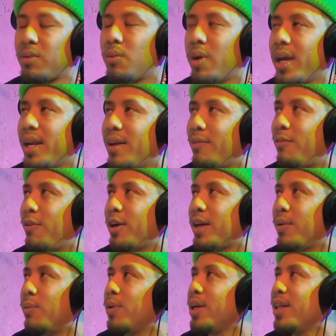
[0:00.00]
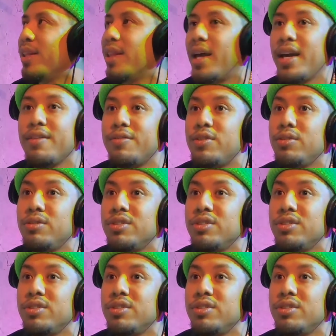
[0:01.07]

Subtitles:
way to fucking win in life too.